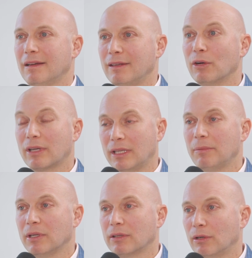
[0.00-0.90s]
they already
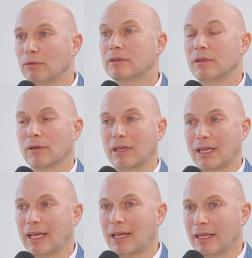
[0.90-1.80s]
dipped their toes. They're already
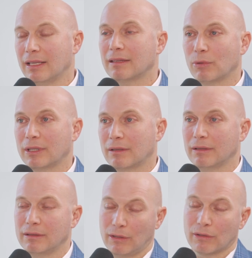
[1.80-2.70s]
liking it.
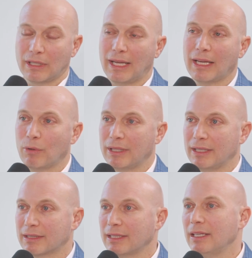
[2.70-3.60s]
They already like what they
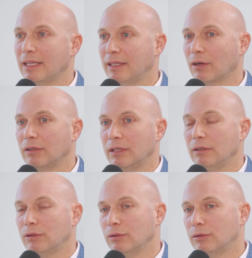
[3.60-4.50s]
see, and they
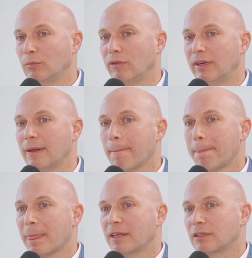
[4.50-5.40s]
continue to move in.
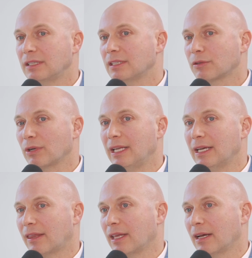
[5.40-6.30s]
So this is really,
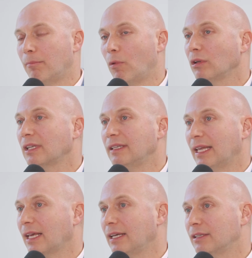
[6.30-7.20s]
I think, a
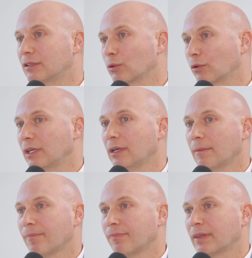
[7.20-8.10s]
multi-decade story.
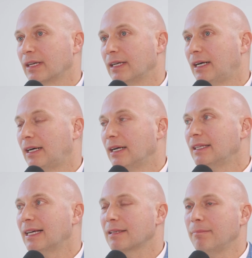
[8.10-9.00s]
It
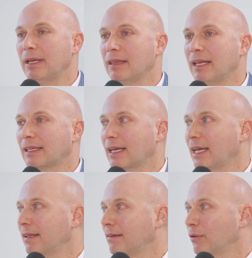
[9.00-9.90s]
doesn't mean that,
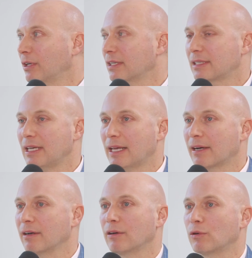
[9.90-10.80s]
again, we're going to see
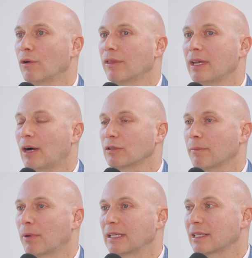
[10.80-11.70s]
another growth in
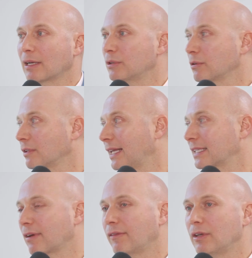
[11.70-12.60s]
housing price like we saw in the
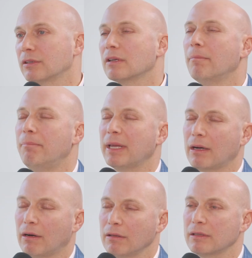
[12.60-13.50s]
last 5 years
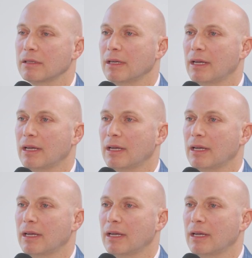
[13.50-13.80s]
because